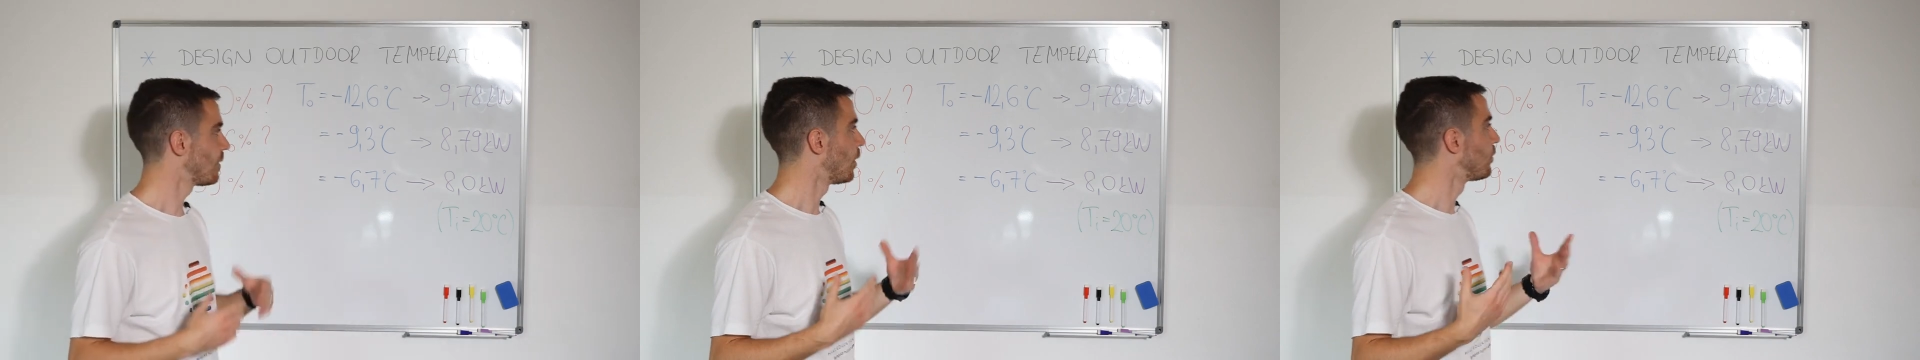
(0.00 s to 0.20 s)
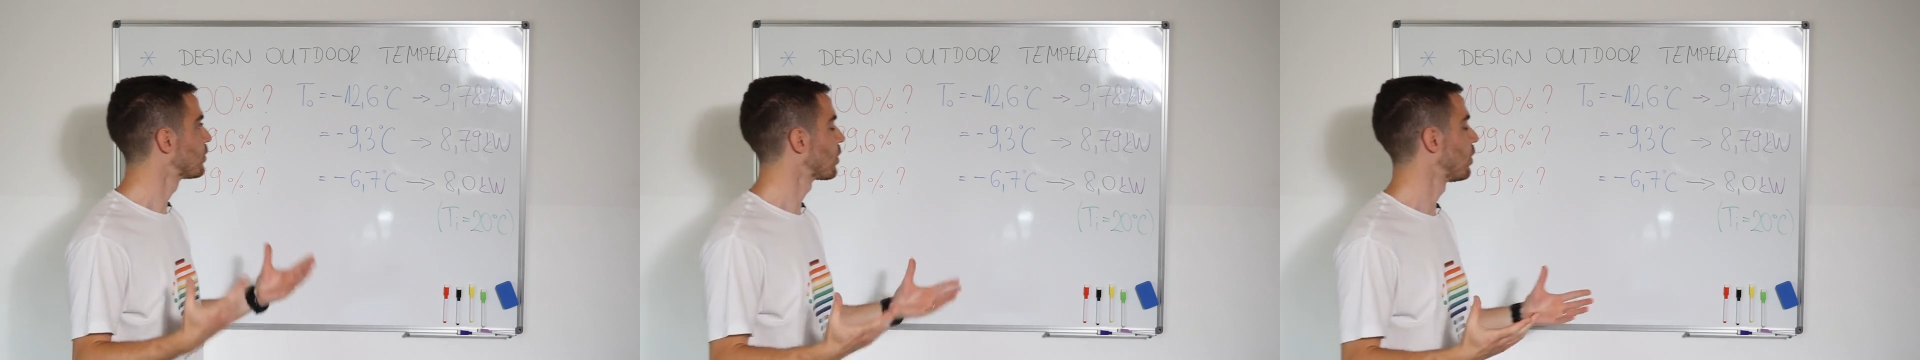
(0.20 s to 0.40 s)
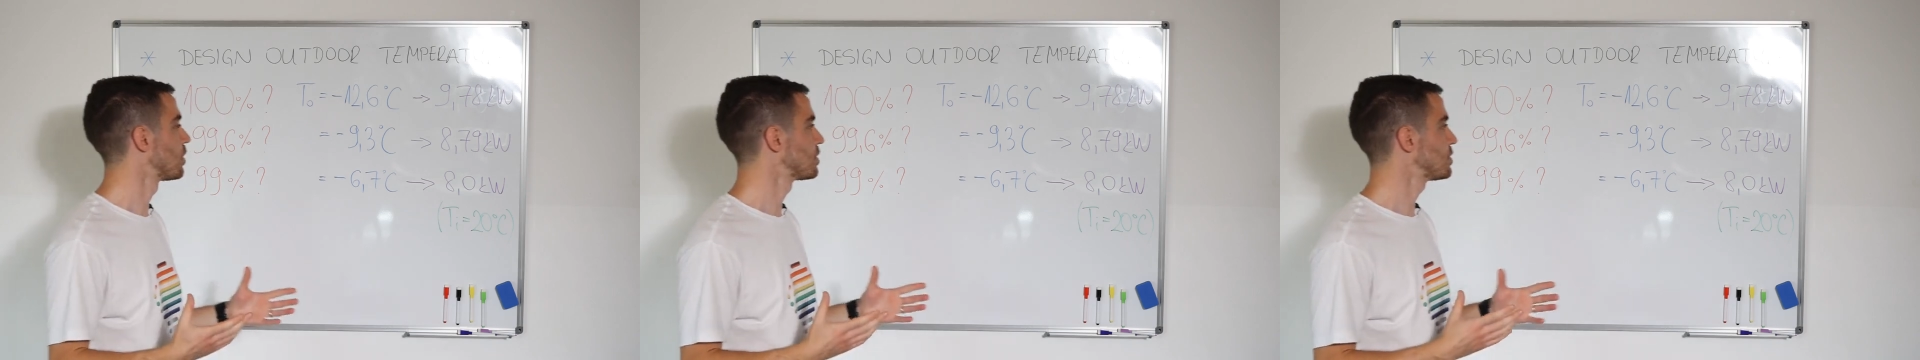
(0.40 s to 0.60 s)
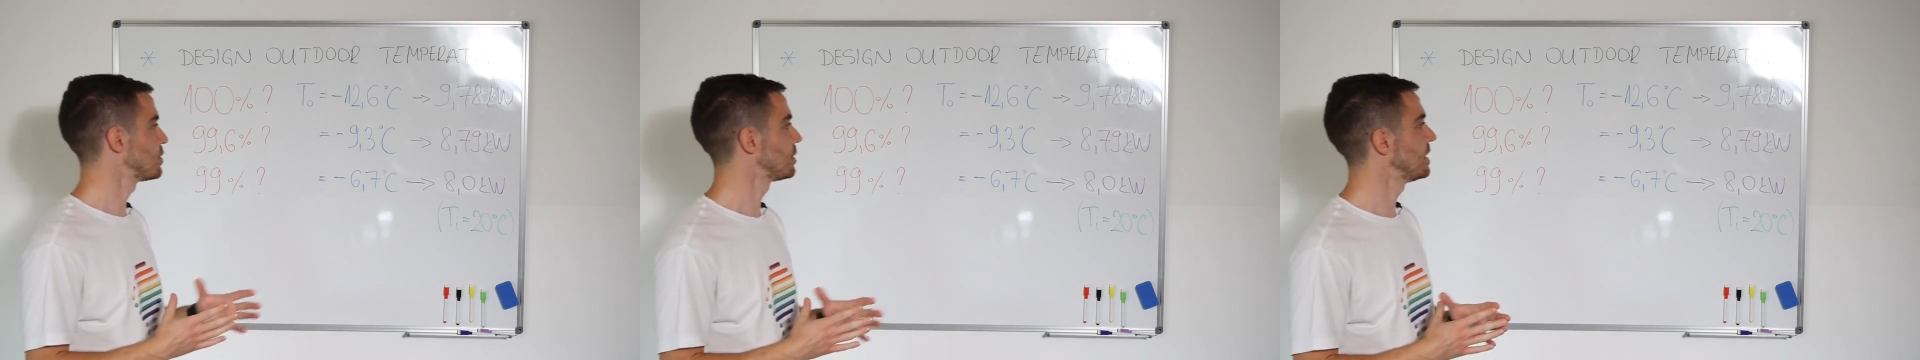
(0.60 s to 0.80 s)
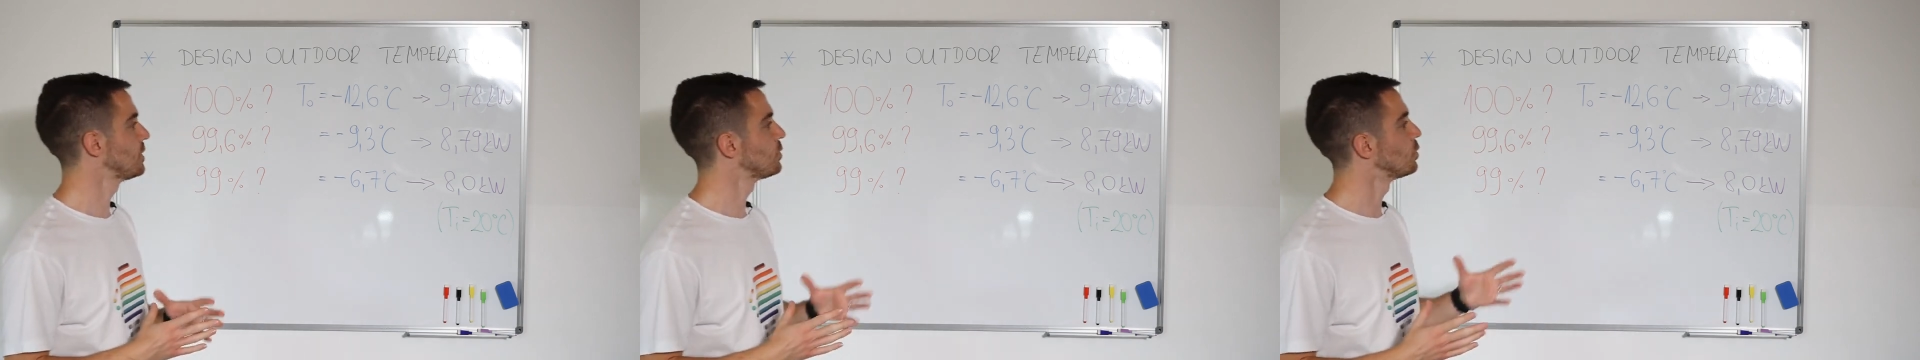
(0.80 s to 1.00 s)
Of course,
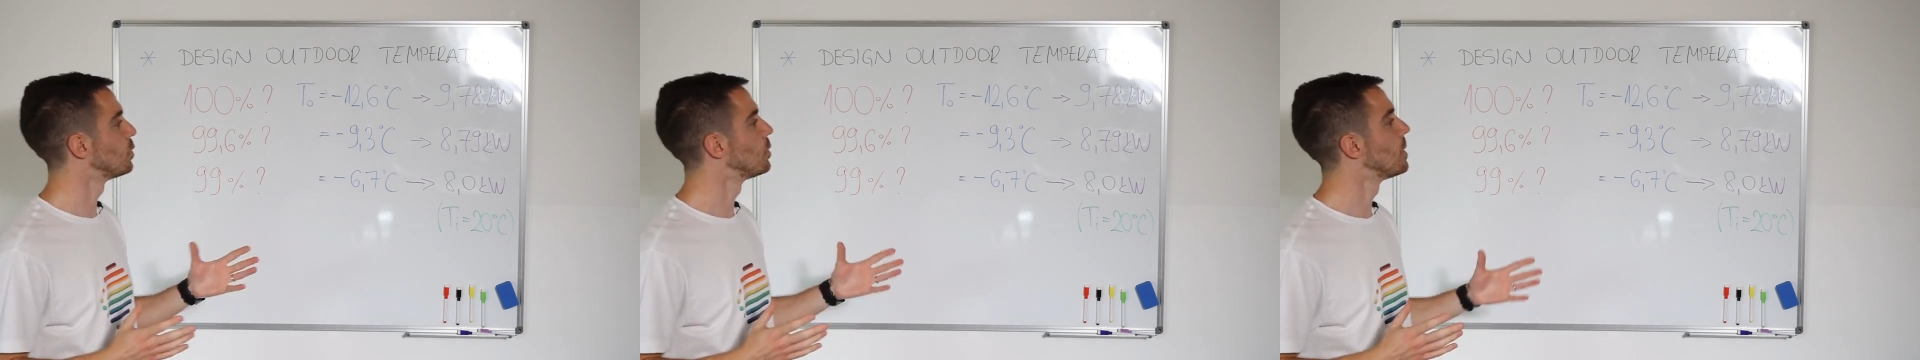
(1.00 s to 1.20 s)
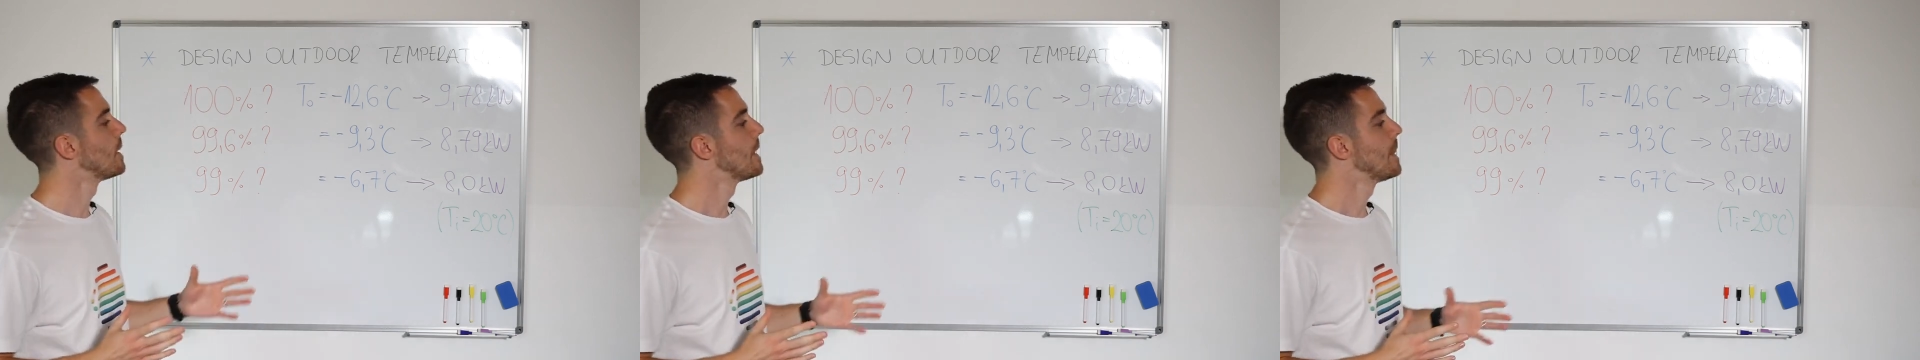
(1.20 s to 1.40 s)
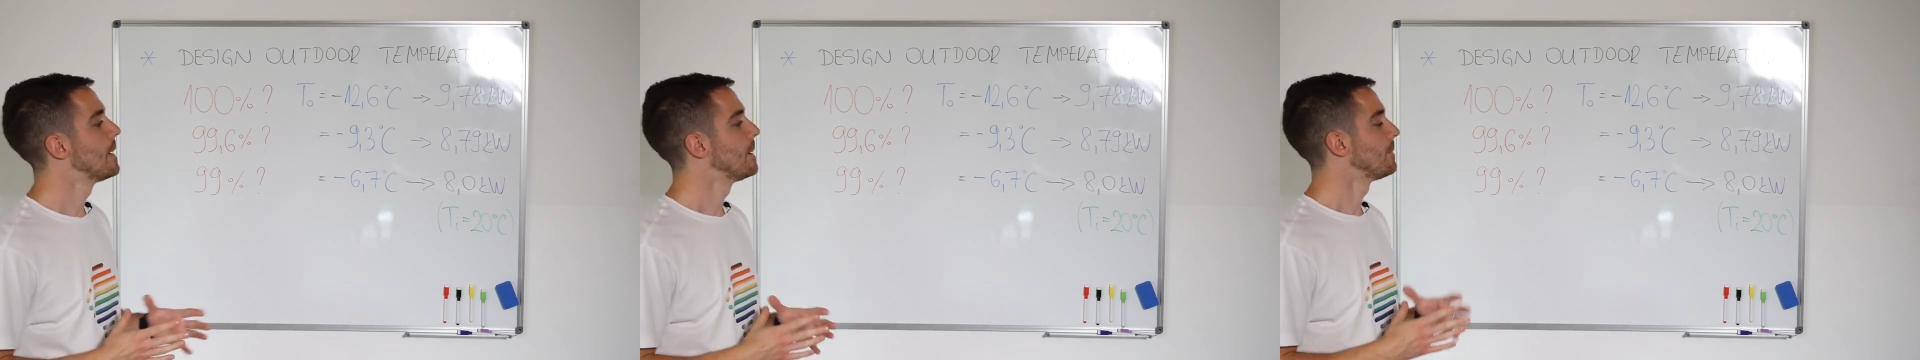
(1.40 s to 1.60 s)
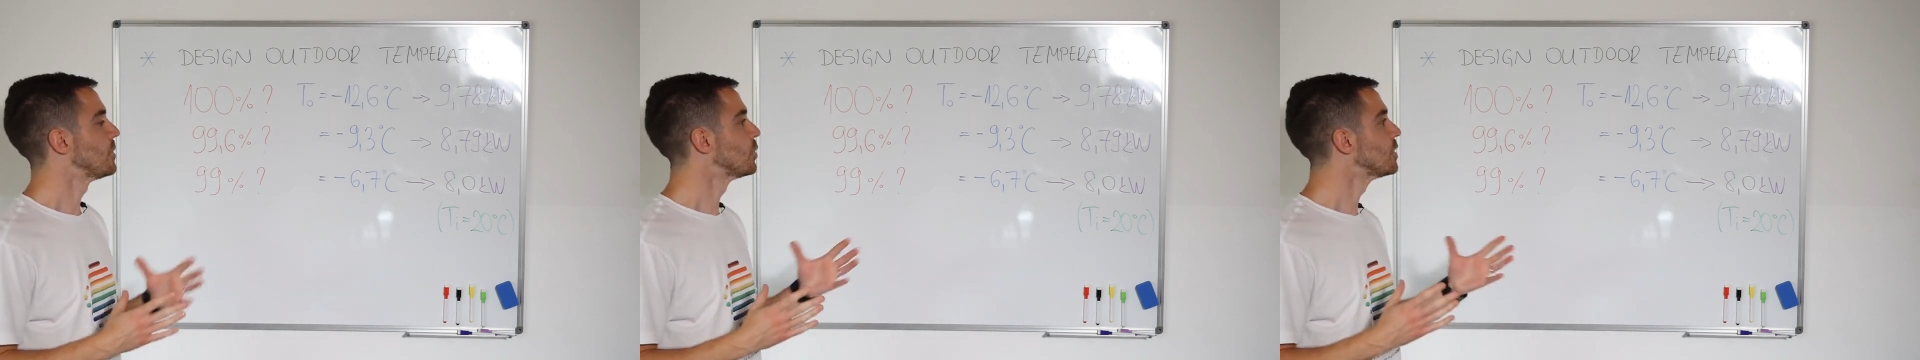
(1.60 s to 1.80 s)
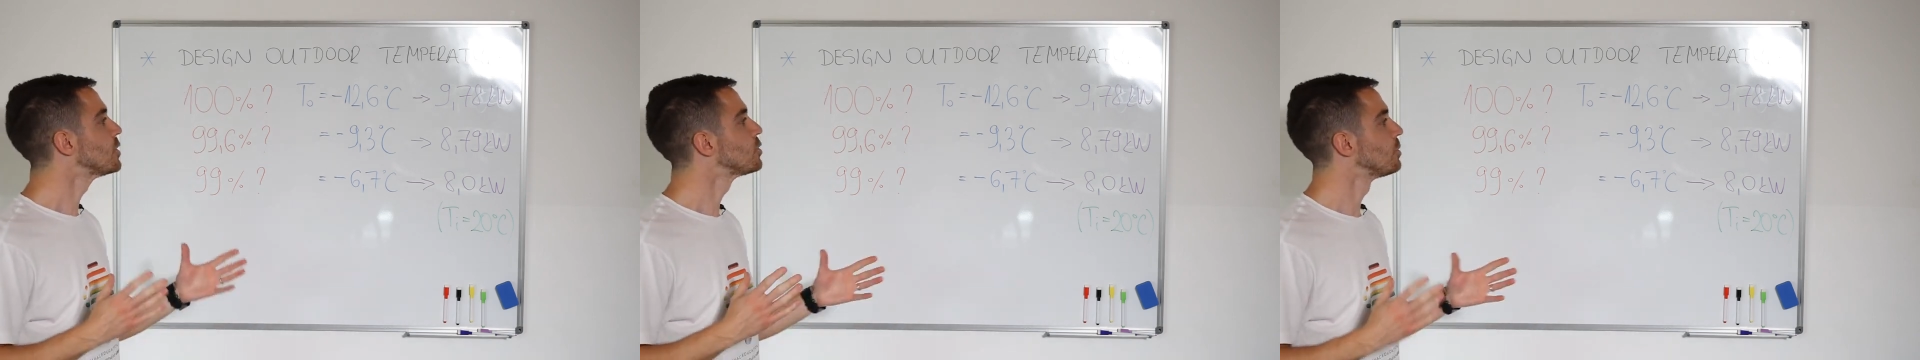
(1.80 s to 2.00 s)
you need to
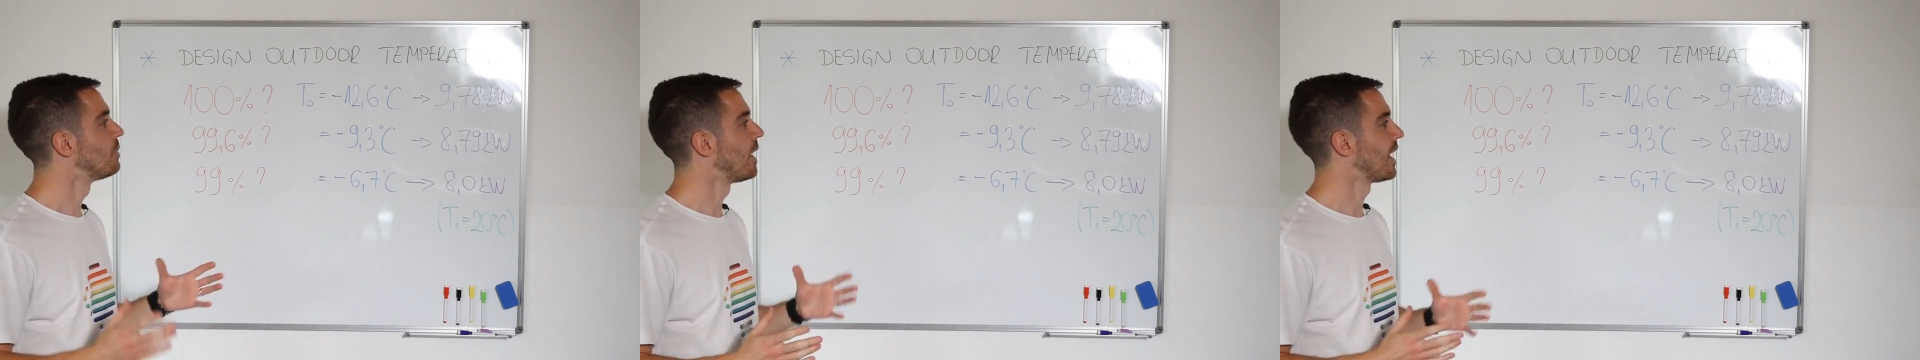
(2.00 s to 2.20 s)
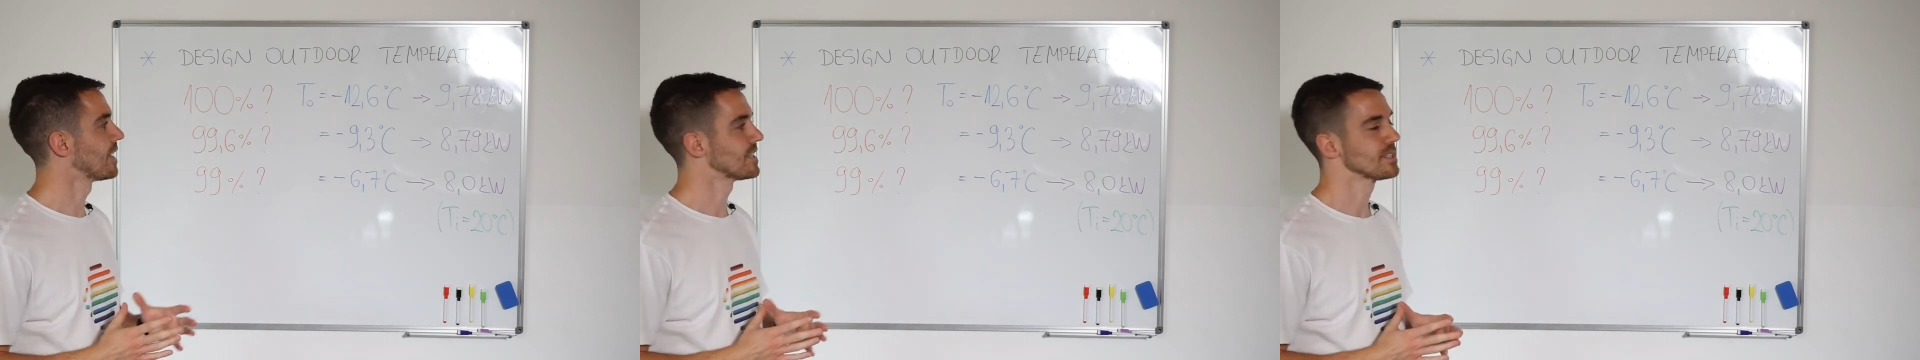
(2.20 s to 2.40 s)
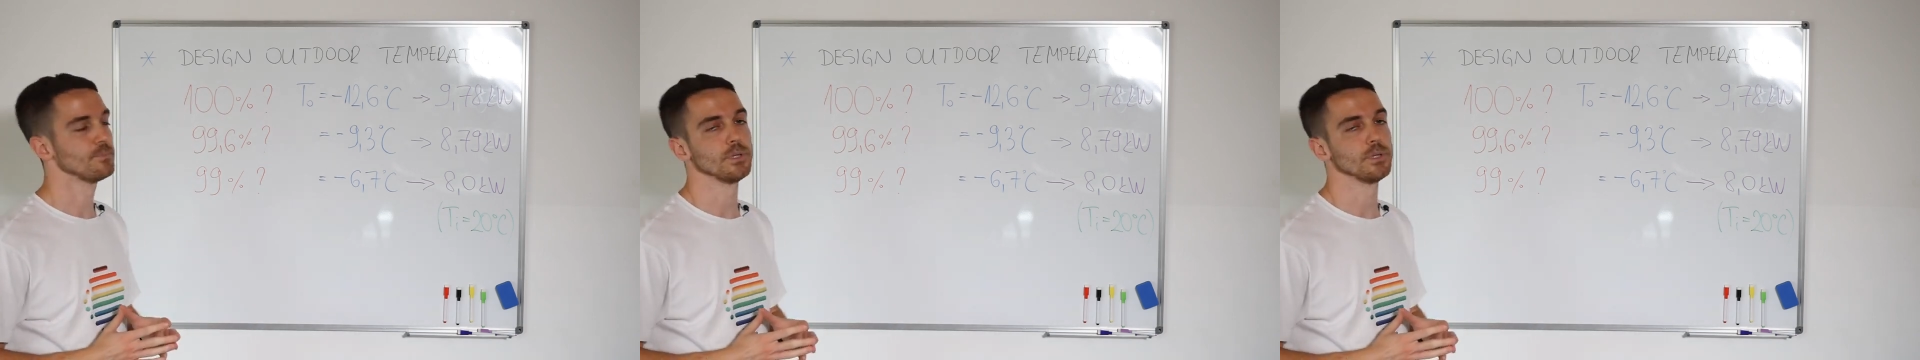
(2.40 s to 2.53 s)
balance